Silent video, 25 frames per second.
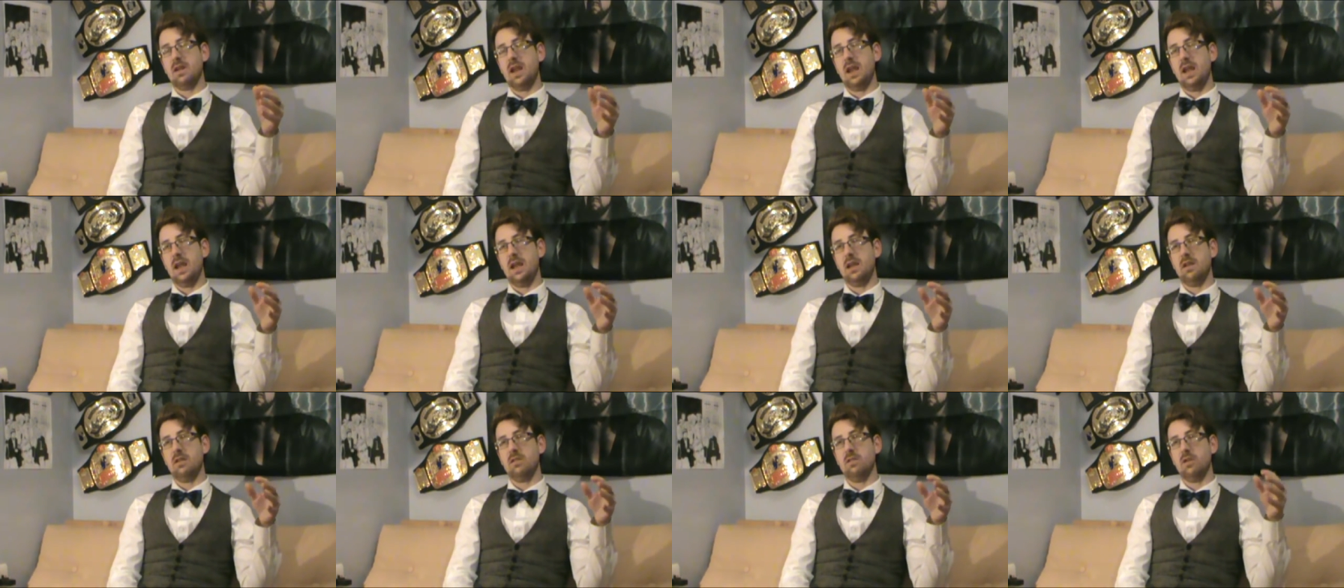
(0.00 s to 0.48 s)

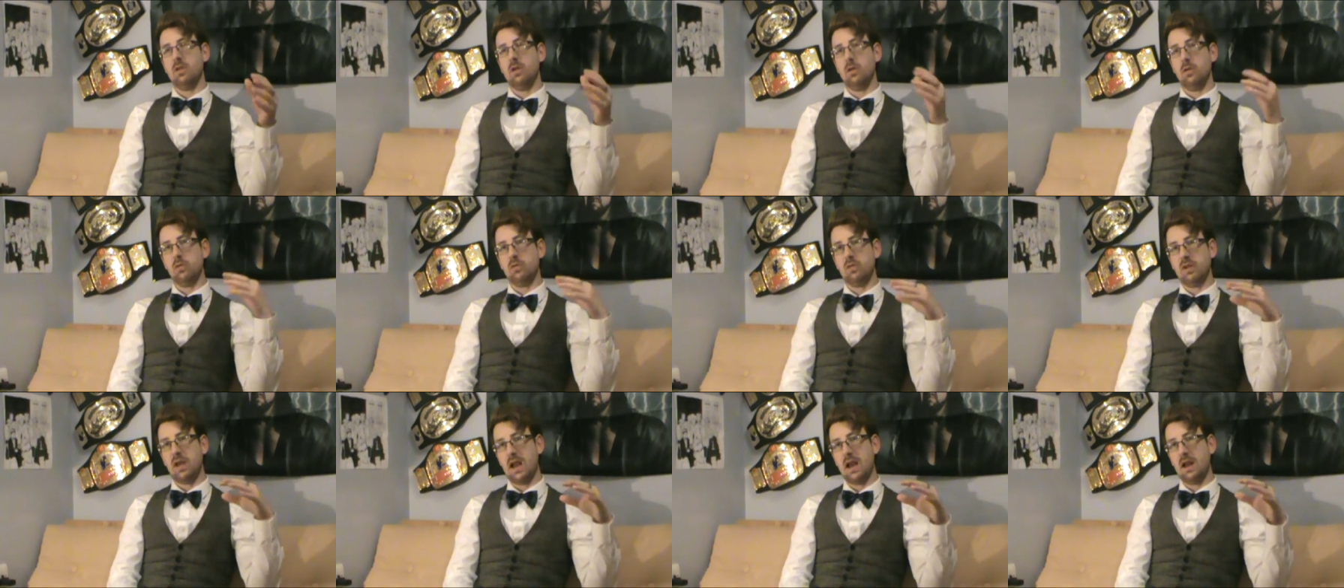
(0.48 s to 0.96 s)
his
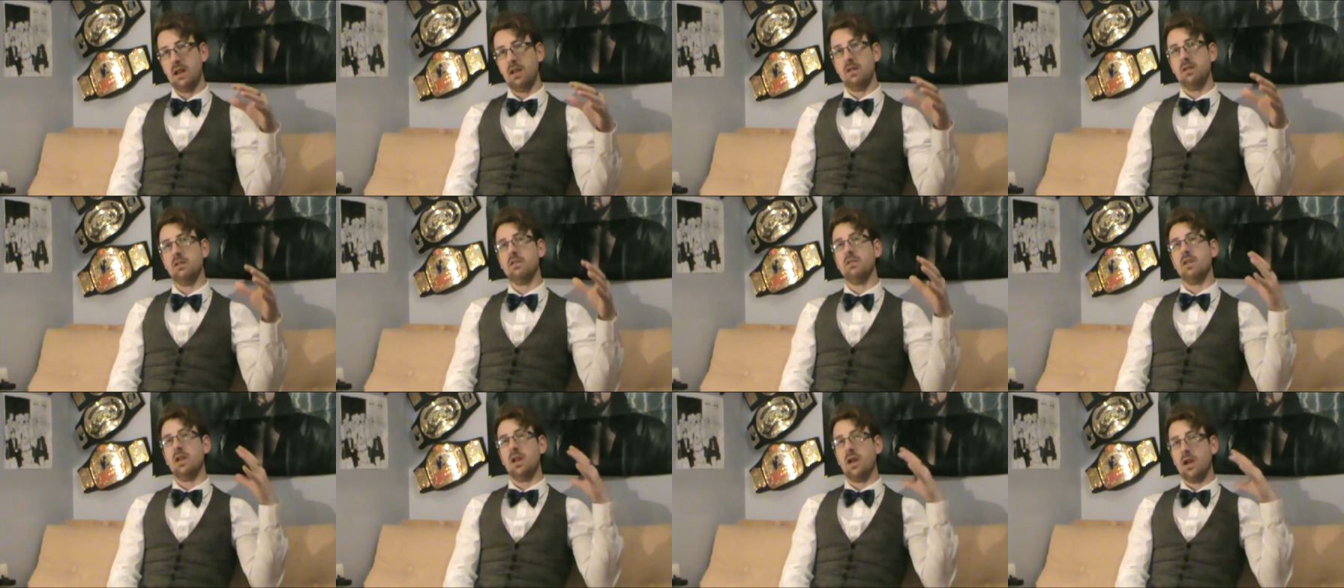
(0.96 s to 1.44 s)

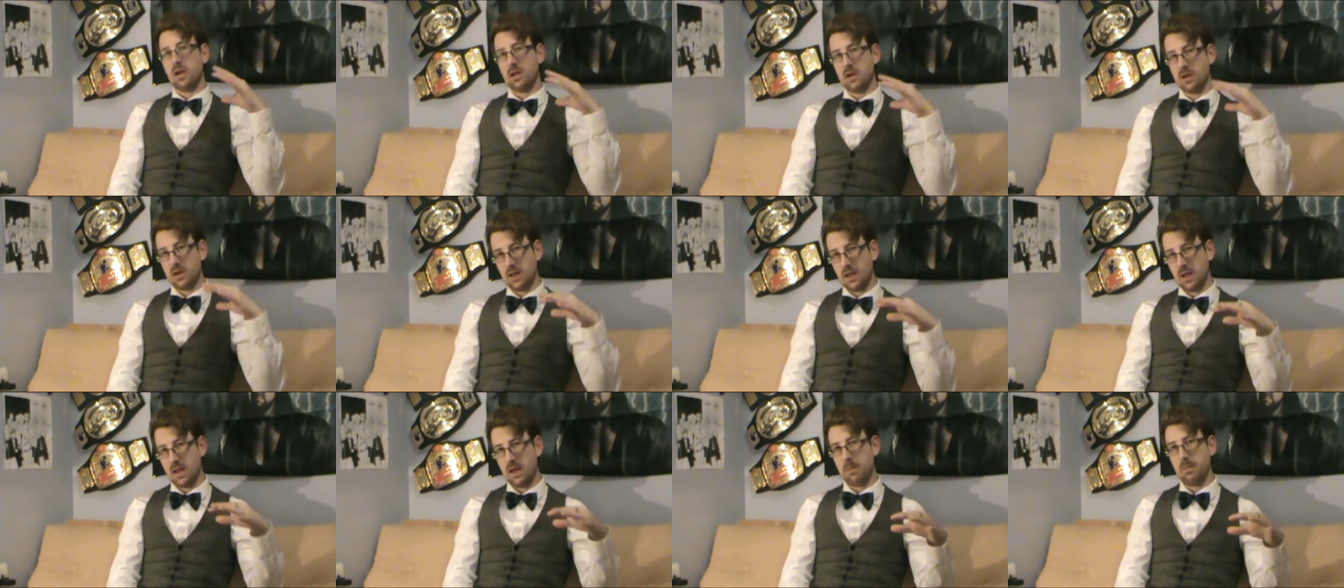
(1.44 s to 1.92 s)
lieutenants and
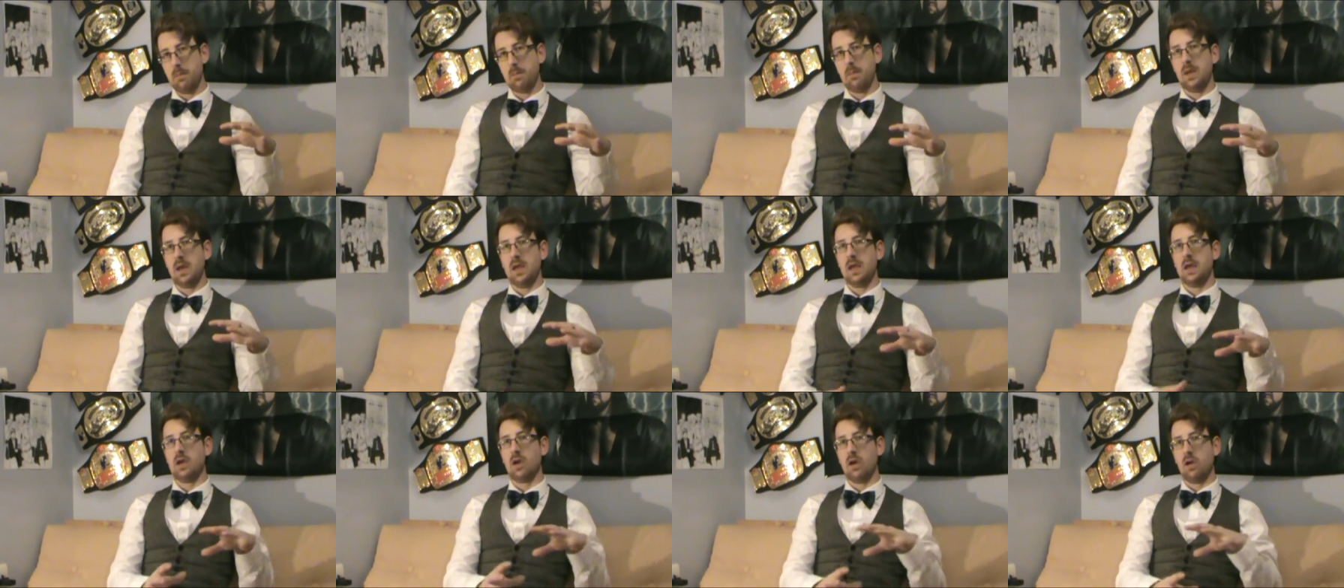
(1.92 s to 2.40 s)
under them
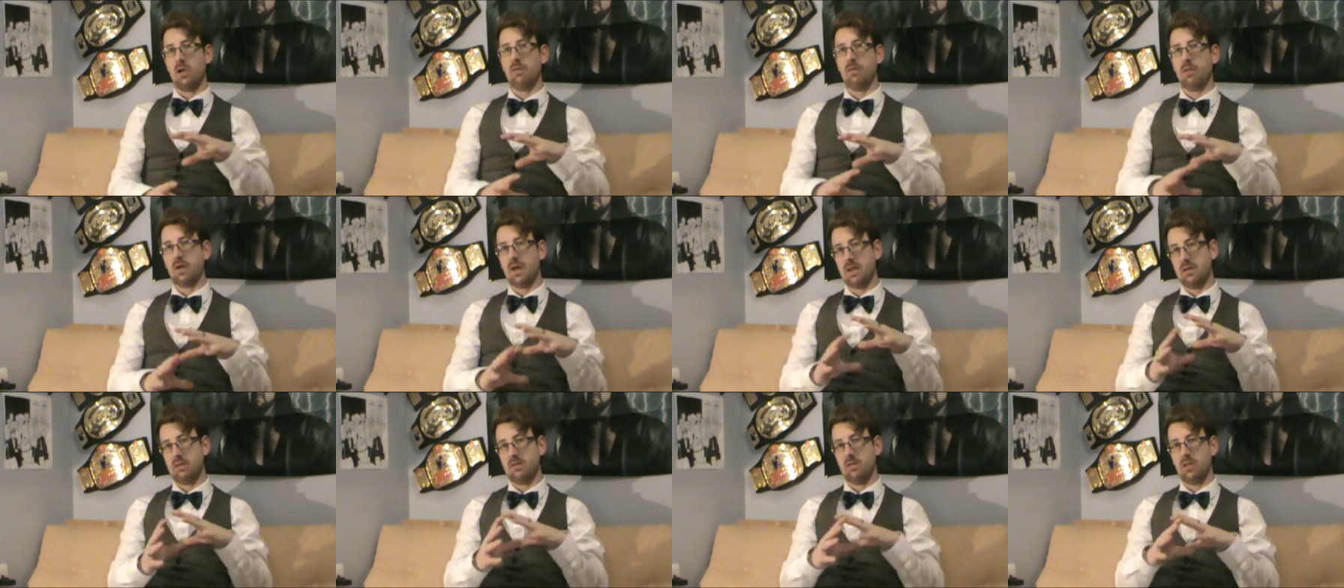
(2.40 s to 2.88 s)
he kind of
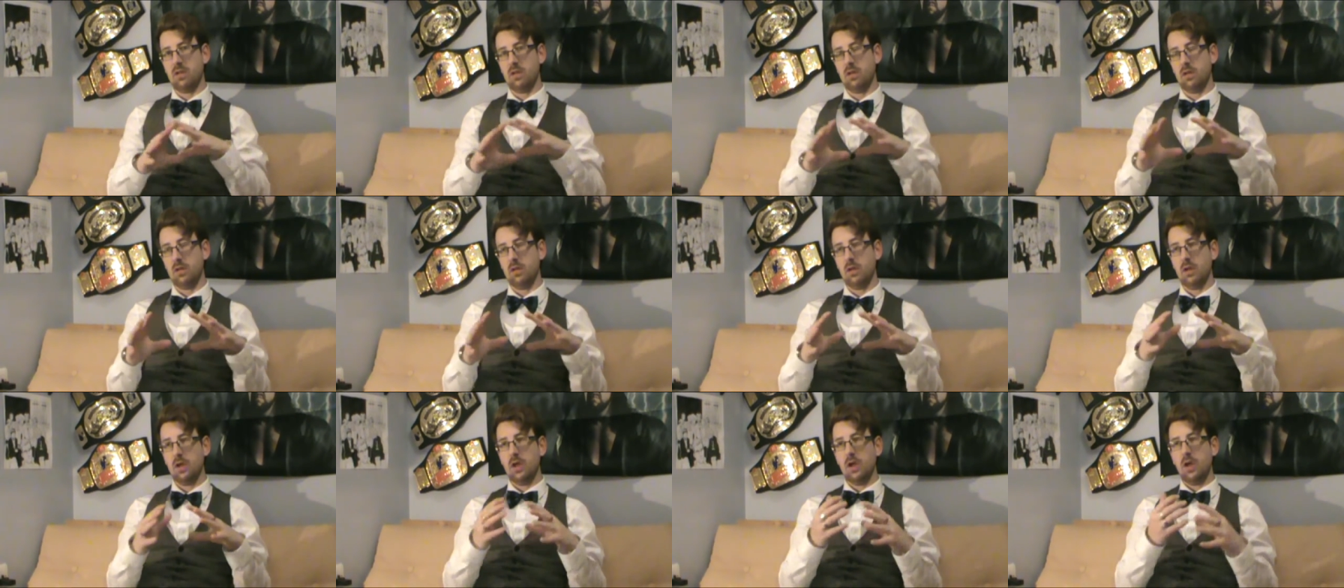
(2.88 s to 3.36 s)
has
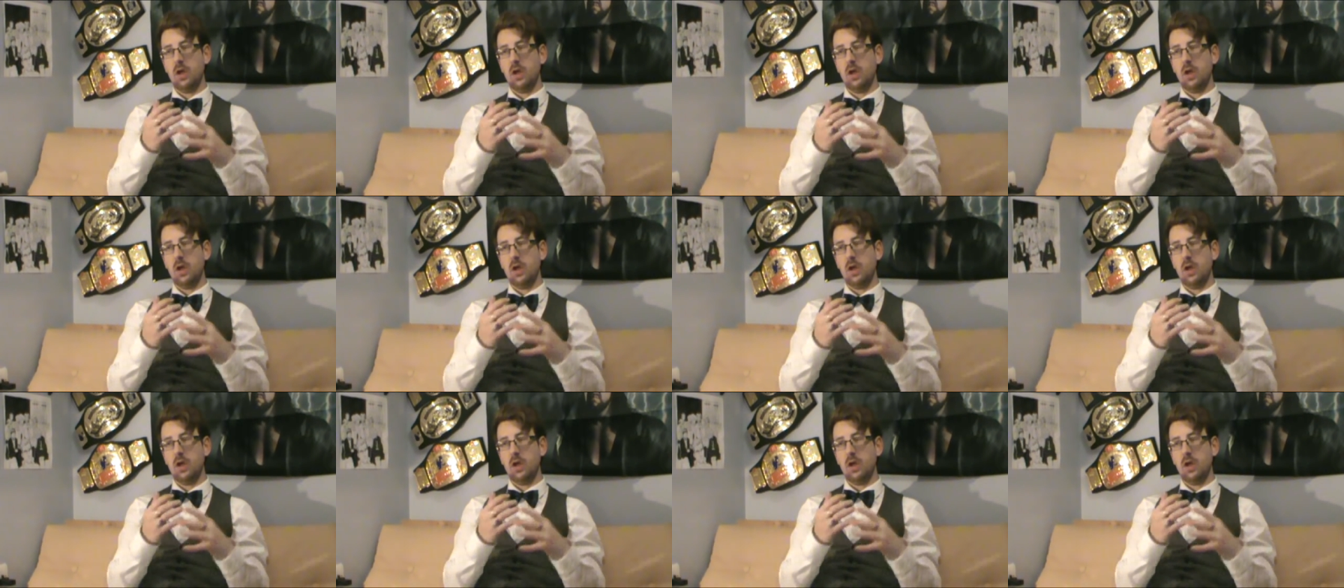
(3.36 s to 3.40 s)
the